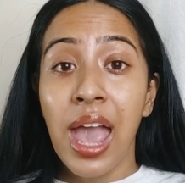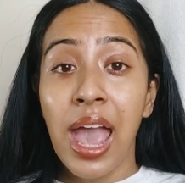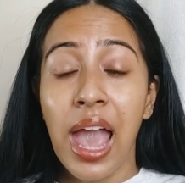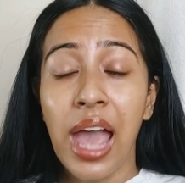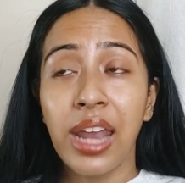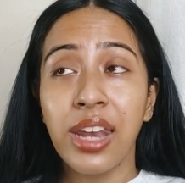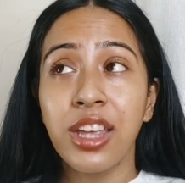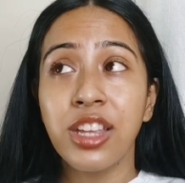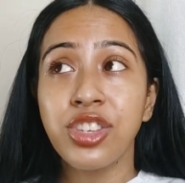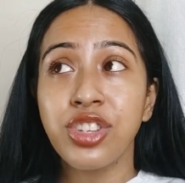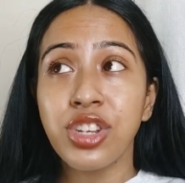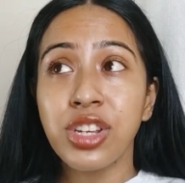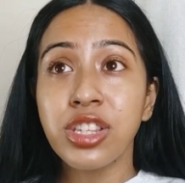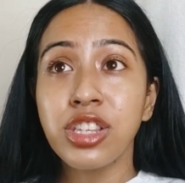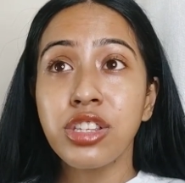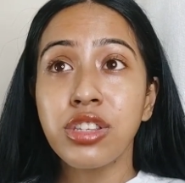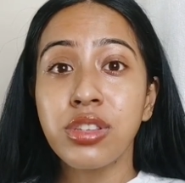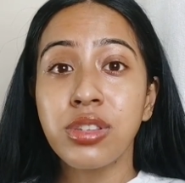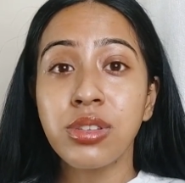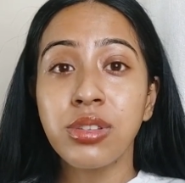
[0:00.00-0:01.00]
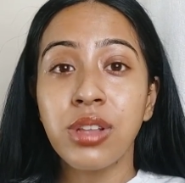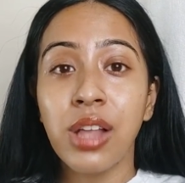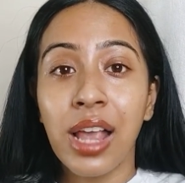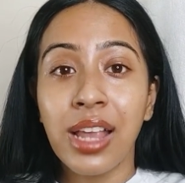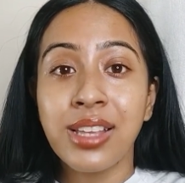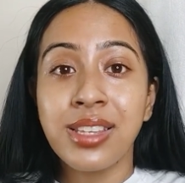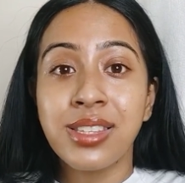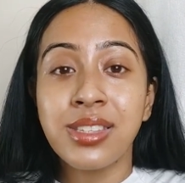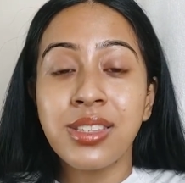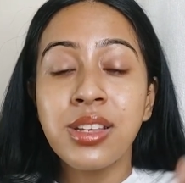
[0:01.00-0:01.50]
and it just
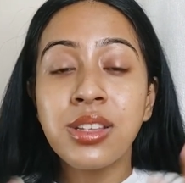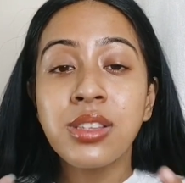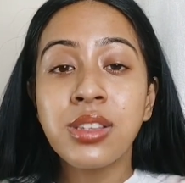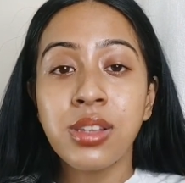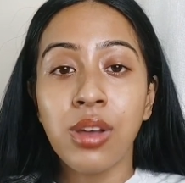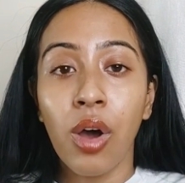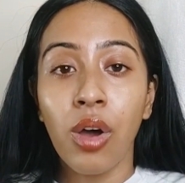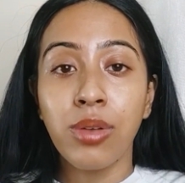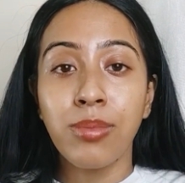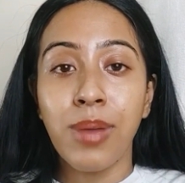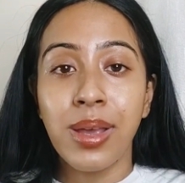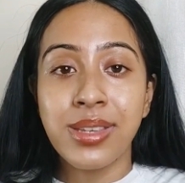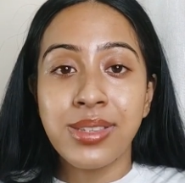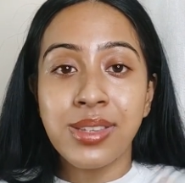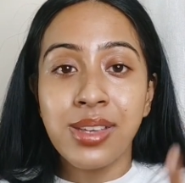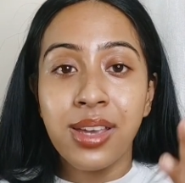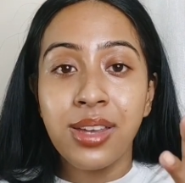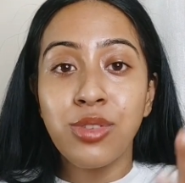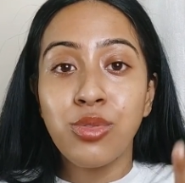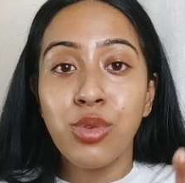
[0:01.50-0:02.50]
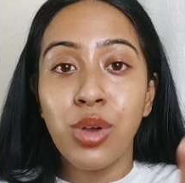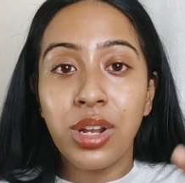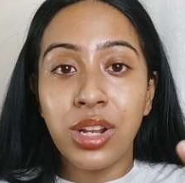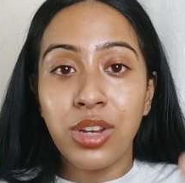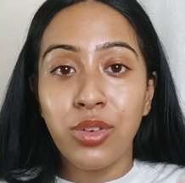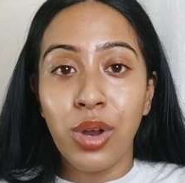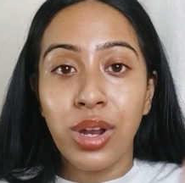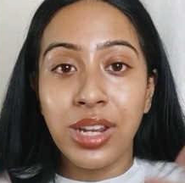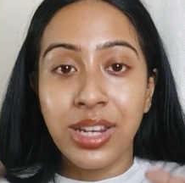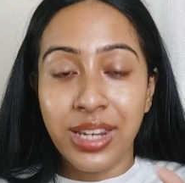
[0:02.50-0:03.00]
sits on my skin
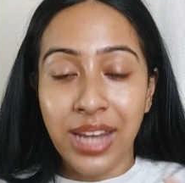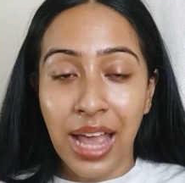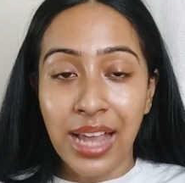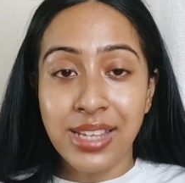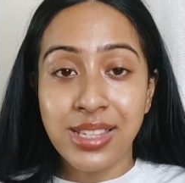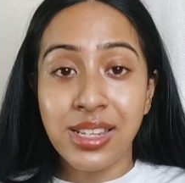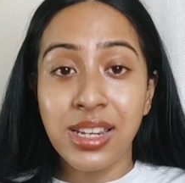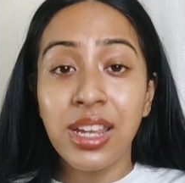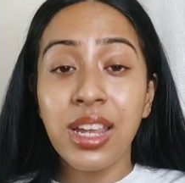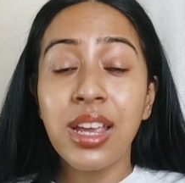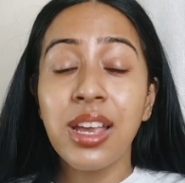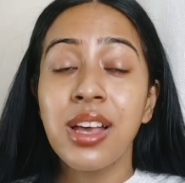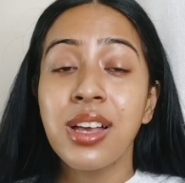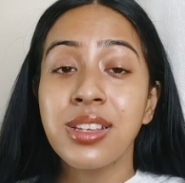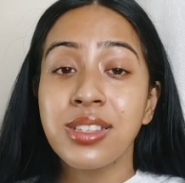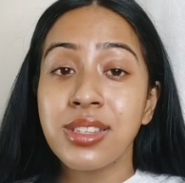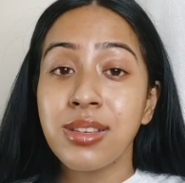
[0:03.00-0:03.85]
really, really nicely.